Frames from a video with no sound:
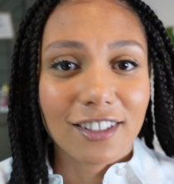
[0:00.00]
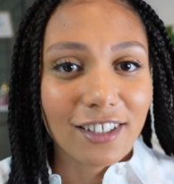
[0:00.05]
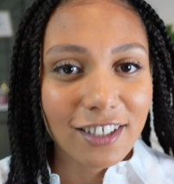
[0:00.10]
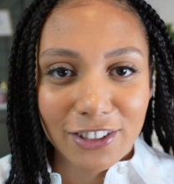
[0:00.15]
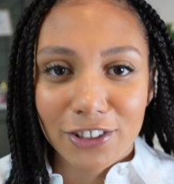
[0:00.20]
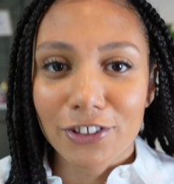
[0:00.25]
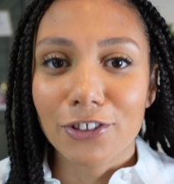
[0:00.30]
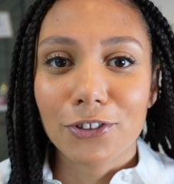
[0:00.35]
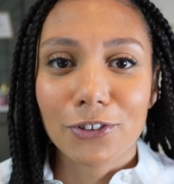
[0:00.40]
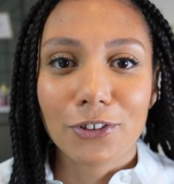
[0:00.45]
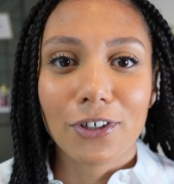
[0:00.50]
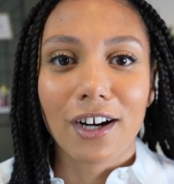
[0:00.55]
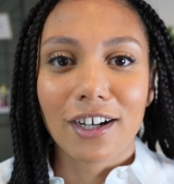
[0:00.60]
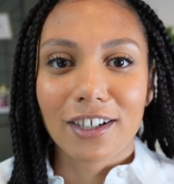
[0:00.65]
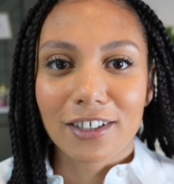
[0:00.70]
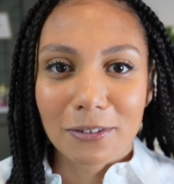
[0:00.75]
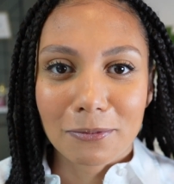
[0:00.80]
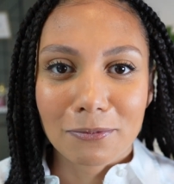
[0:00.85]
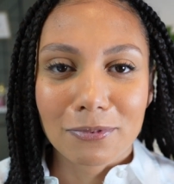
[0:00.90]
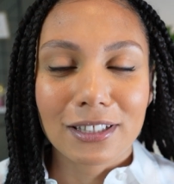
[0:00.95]
you are
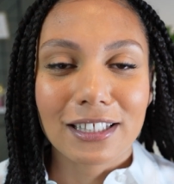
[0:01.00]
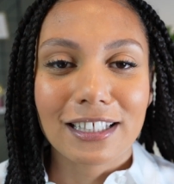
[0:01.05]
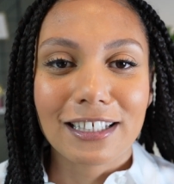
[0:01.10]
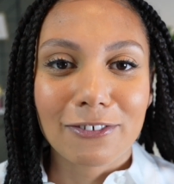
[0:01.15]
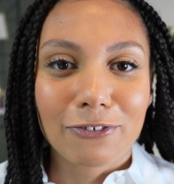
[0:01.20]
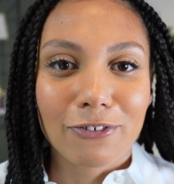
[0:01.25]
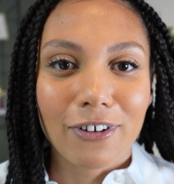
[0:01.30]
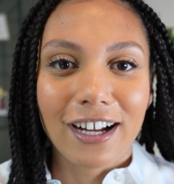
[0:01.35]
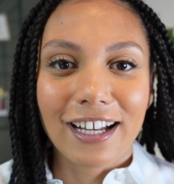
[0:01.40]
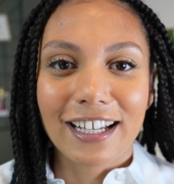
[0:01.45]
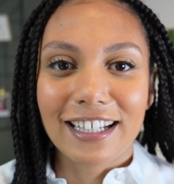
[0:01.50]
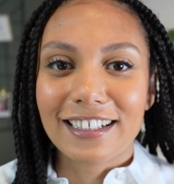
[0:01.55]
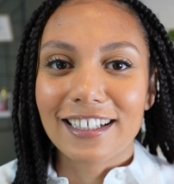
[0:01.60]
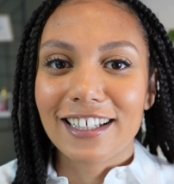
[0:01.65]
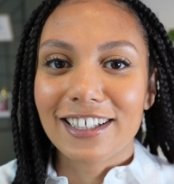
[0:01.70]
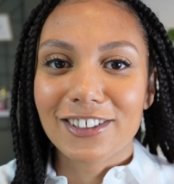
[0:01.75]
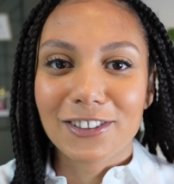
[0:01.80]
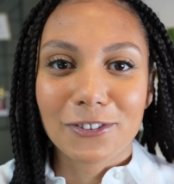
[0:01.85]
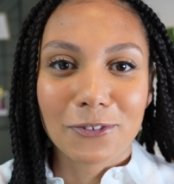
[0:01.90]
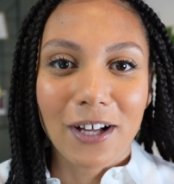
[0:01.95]
completely
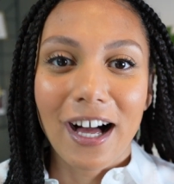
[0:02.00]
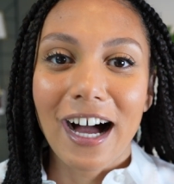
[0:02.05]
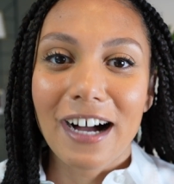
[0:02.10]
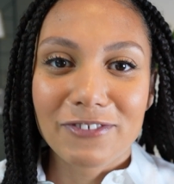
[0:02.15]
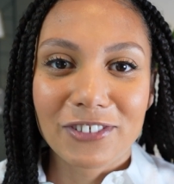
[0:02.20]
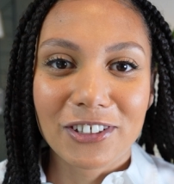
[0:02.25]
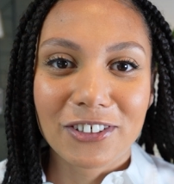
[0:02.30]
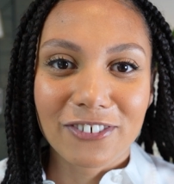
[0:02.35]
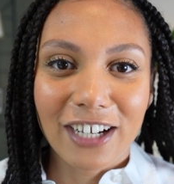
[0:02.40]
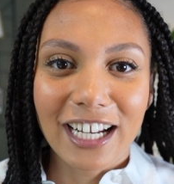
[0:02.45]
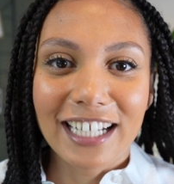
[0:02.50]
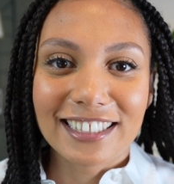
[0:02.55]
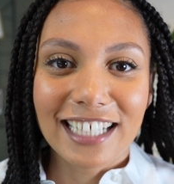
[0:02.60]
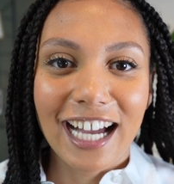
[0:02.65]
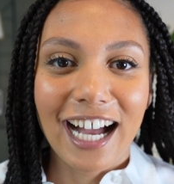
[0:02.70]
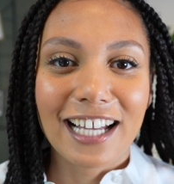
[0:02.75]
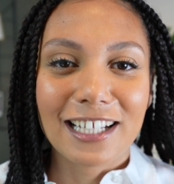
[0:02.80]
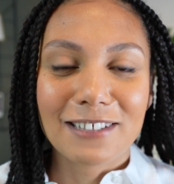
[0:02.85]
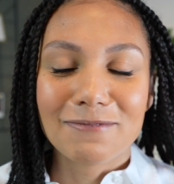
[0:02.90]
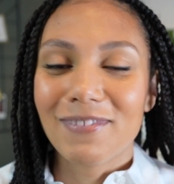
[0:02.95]
fine, you will have a great
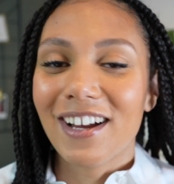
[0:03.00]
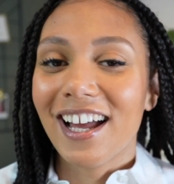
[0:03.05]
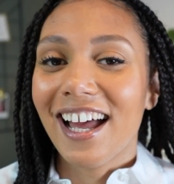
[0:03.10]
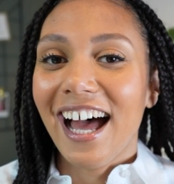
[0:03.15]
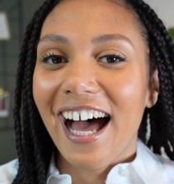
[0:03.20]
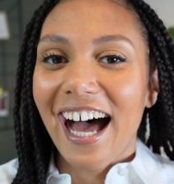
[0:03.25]
time,